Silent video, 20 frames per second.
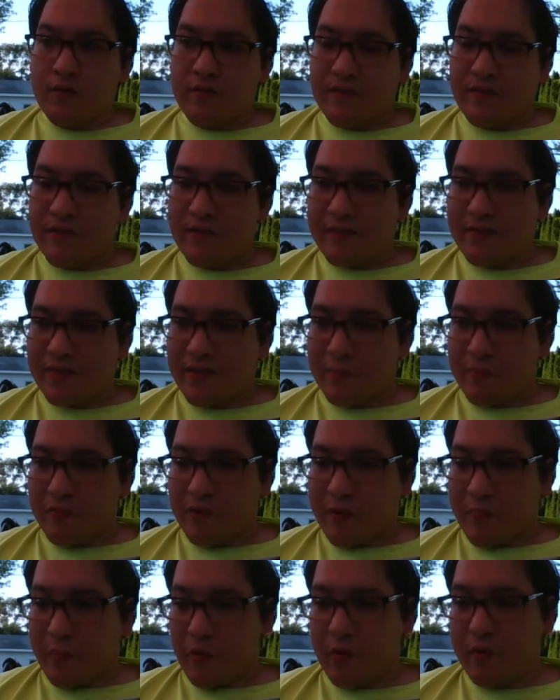to
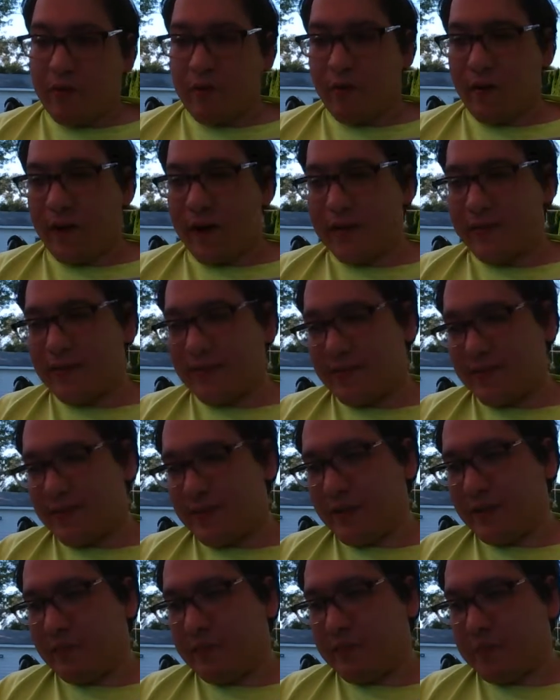simply put her on the
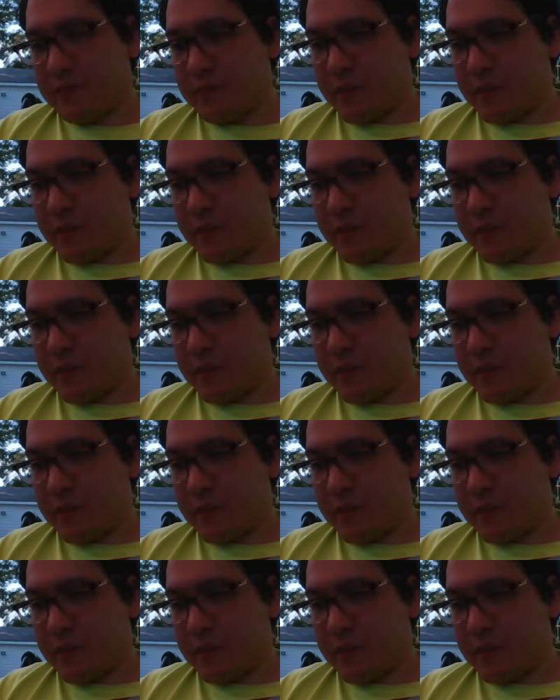team.